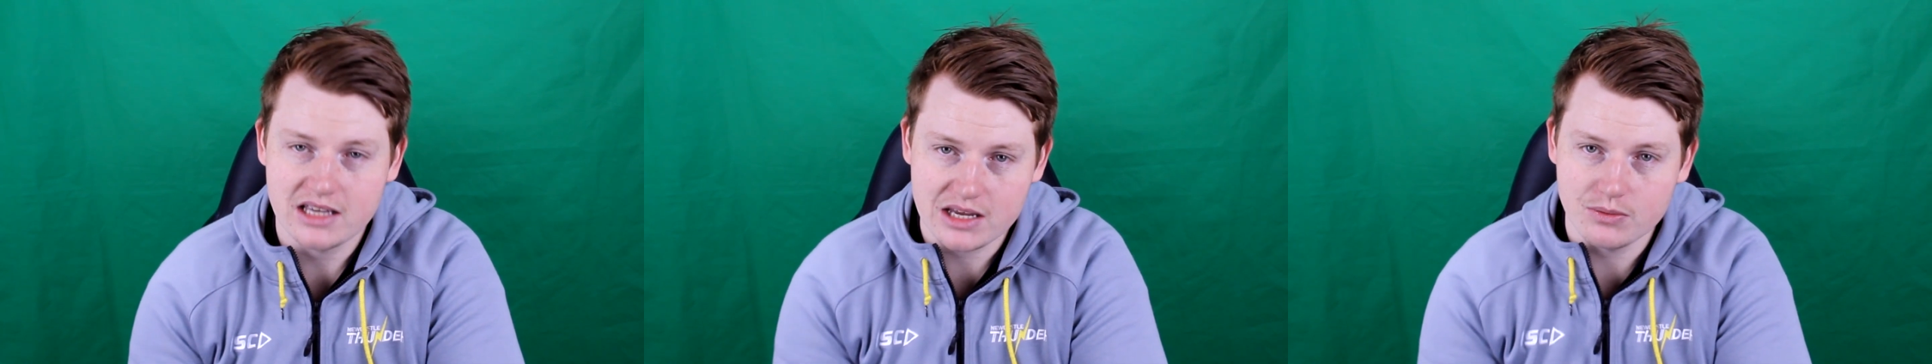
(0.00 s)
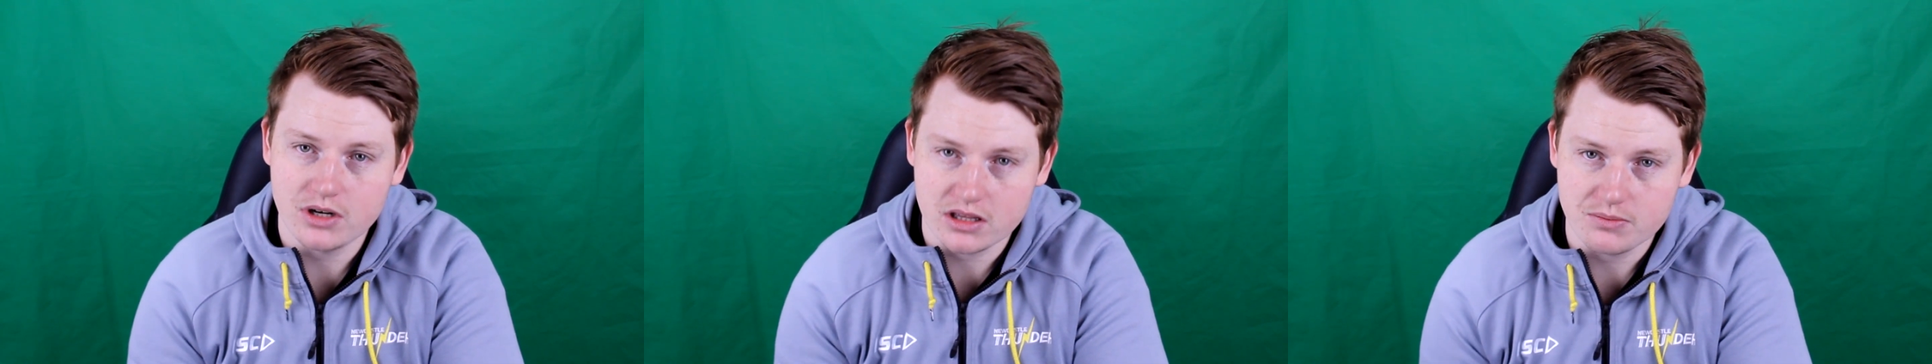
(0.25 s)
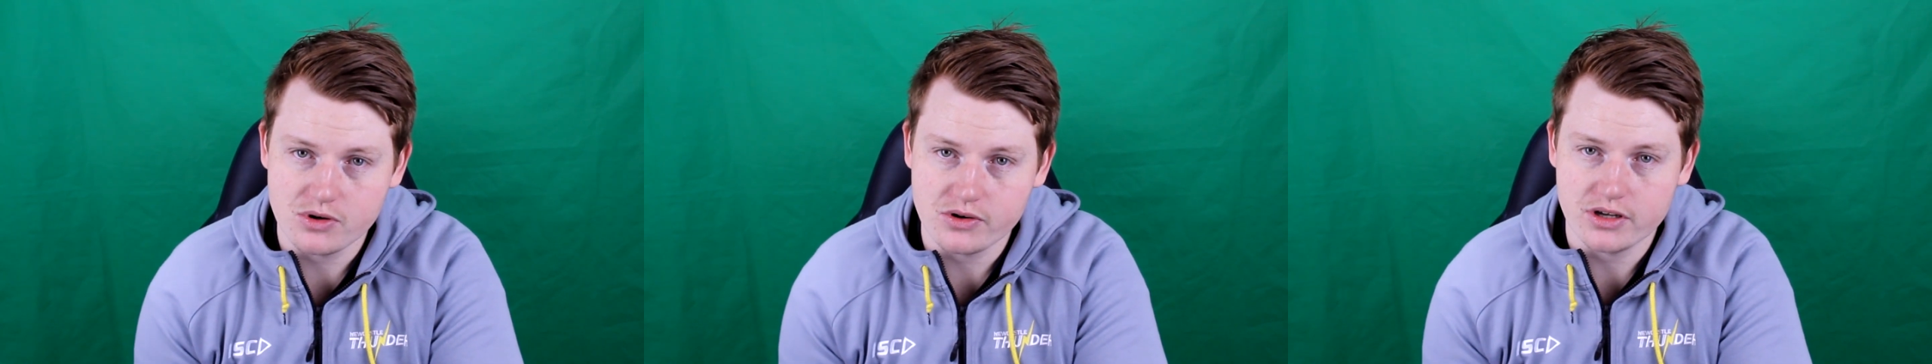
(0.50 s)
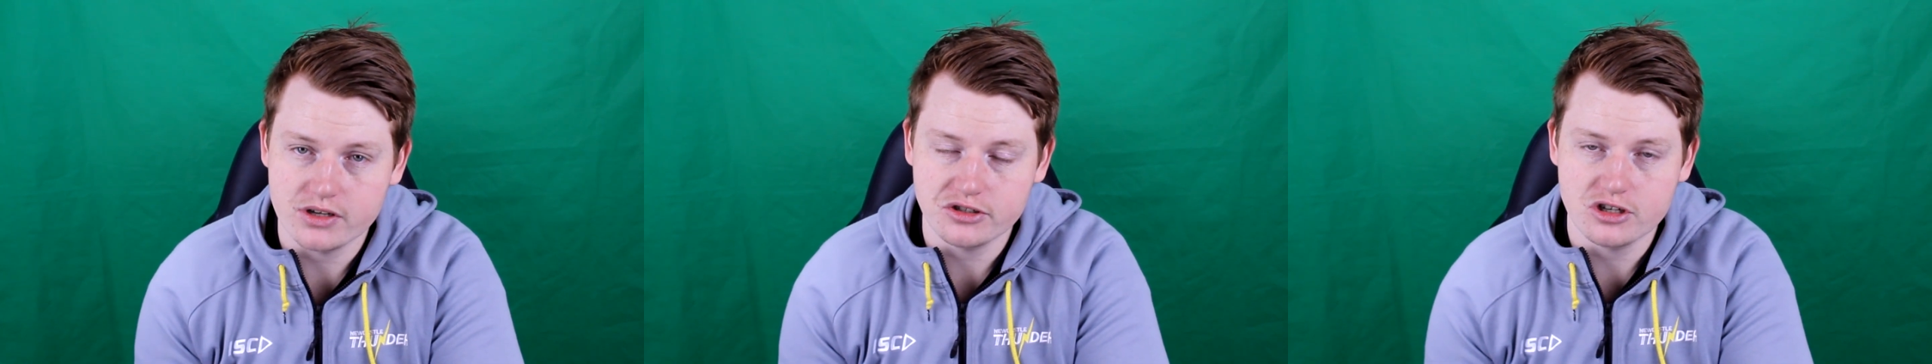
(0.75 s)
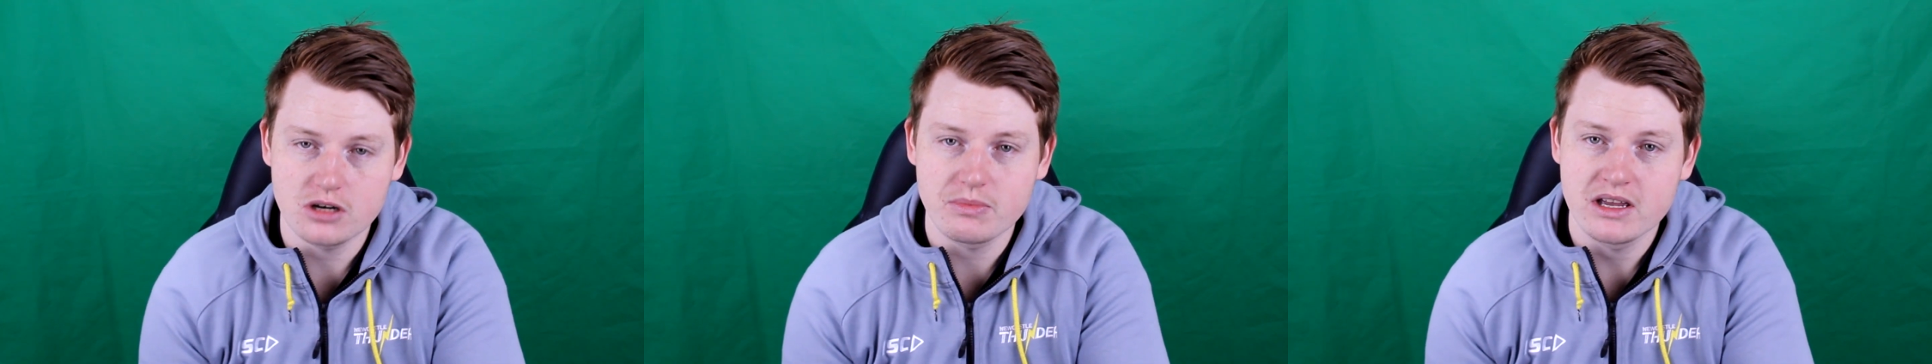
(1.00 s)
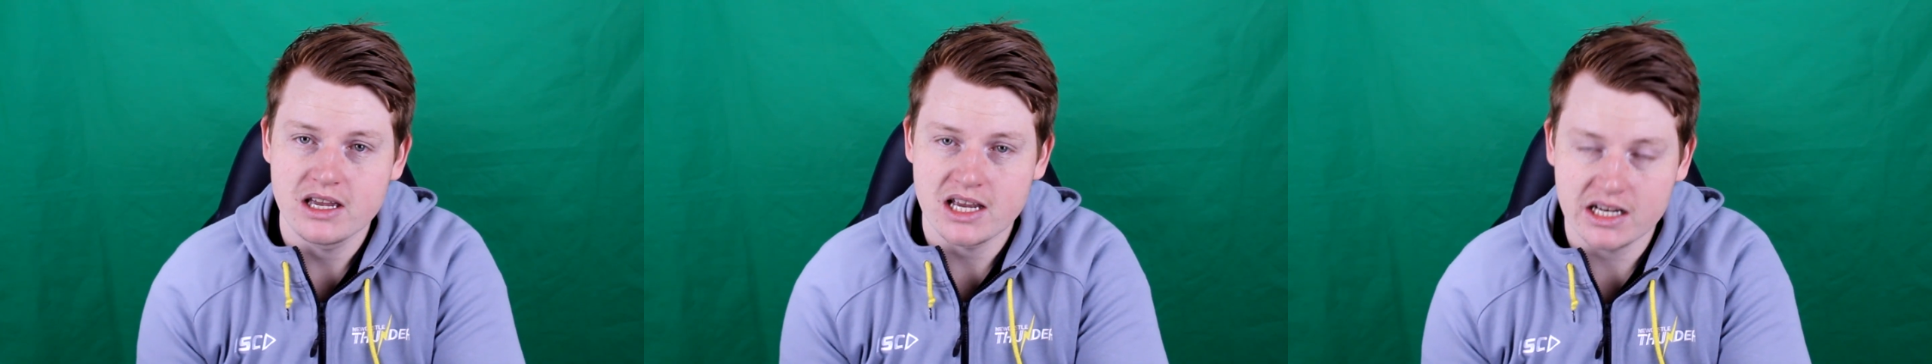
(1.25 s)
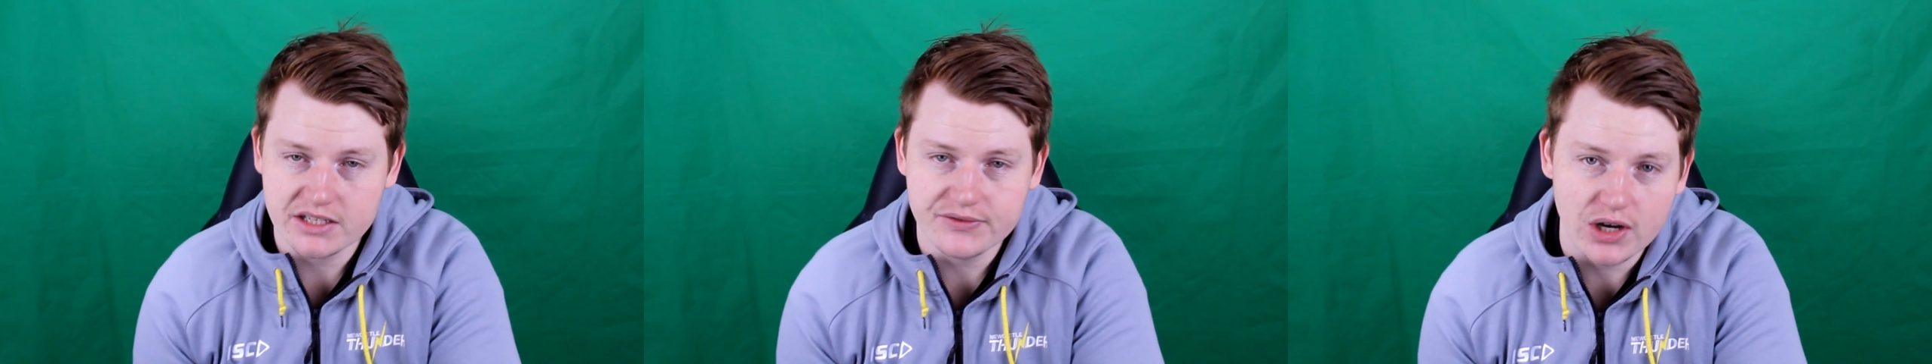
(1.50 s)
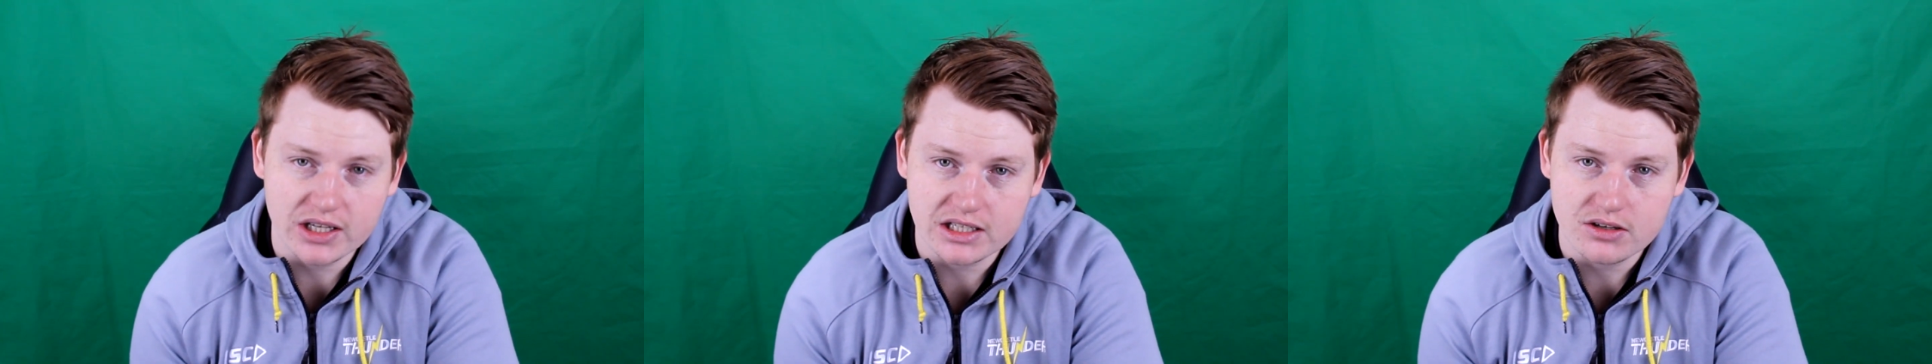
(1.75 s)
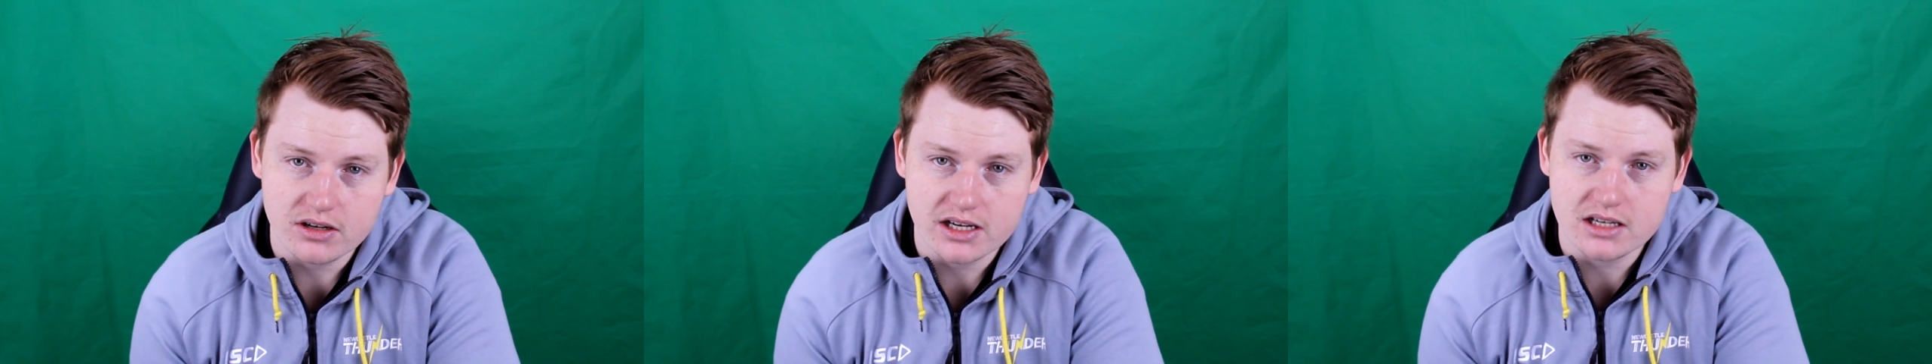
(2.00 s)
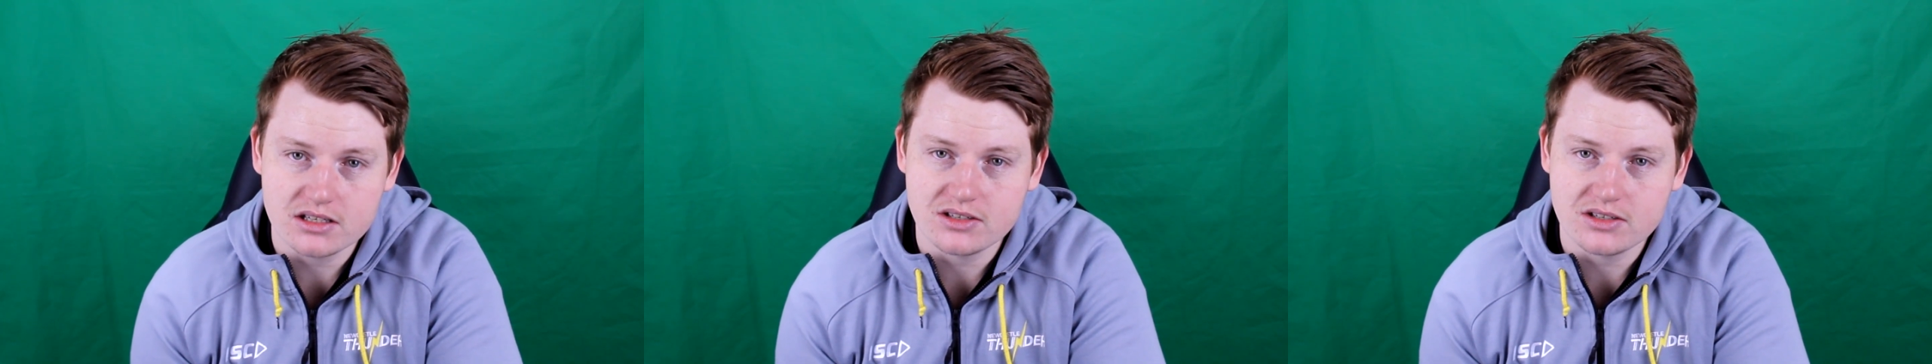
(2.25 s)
he wanted the Broncos job and he's finally got it.